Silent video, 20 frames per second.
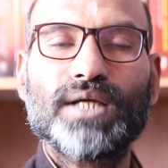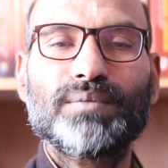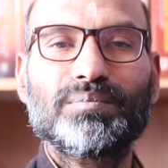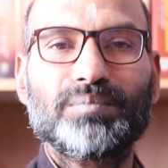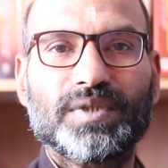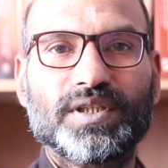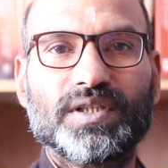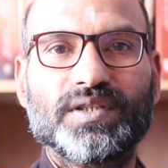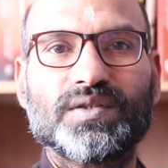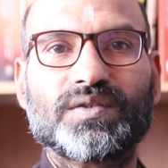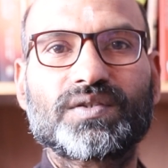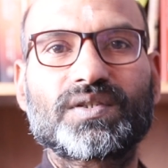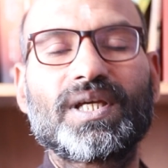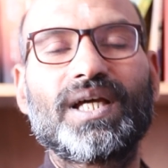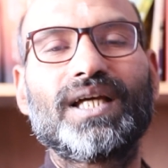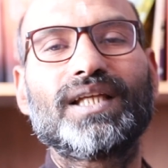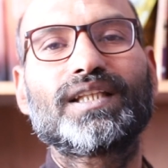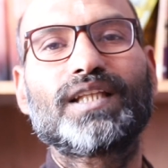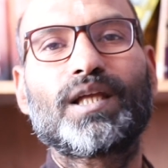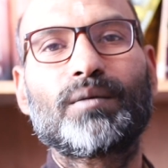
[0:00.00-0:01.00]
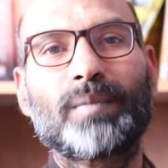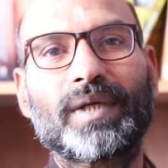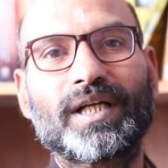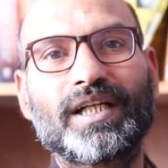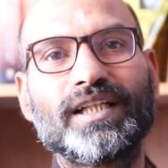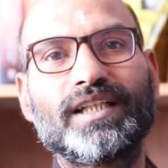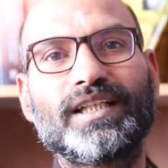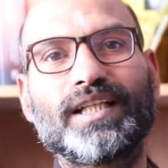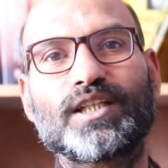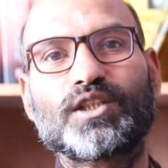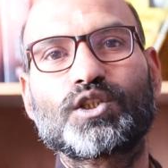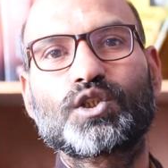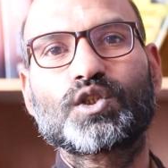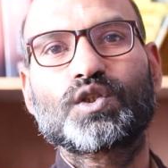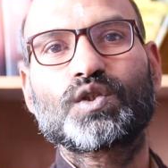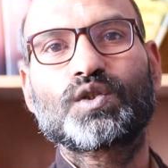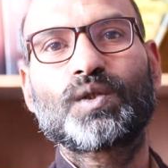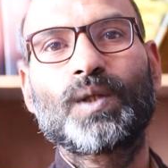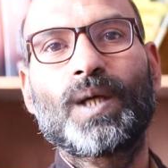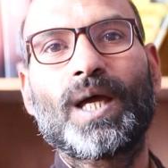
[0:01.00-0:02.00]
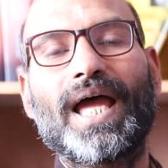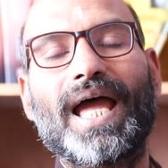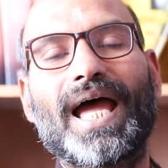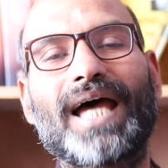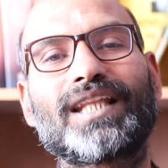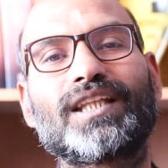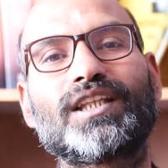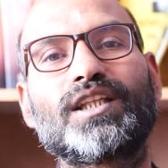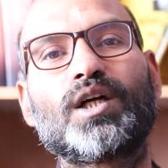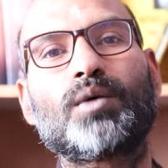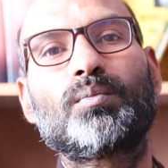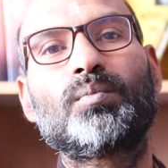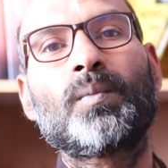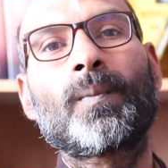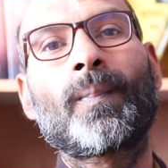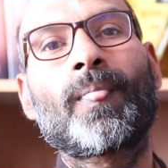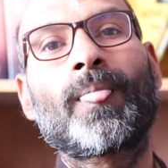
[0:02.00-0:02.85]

means the meditation and the